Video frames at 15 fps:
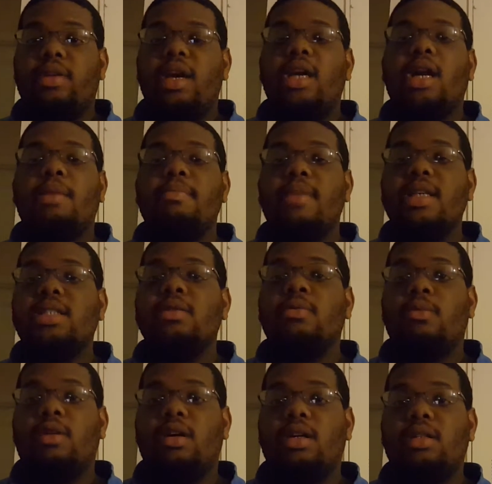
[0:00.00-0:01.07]
And I'm missing
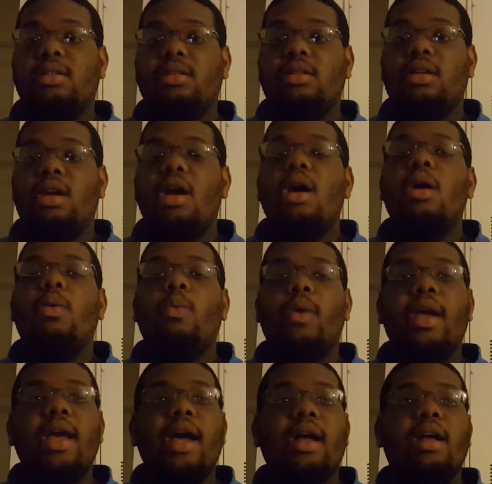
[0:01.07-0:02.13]
one.
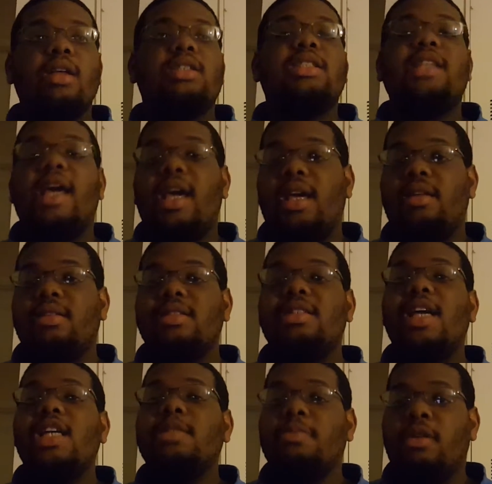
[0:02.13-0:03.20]

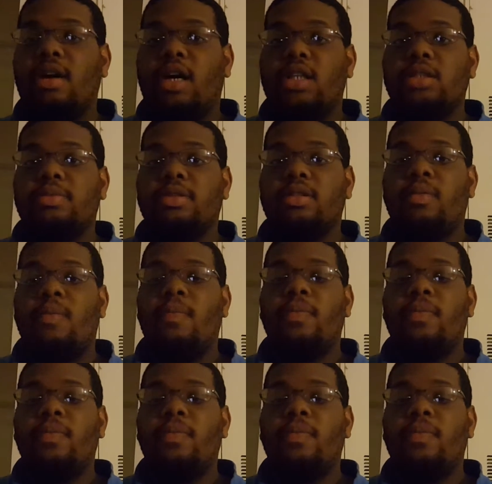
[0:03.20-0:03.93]
State's bowl eligible.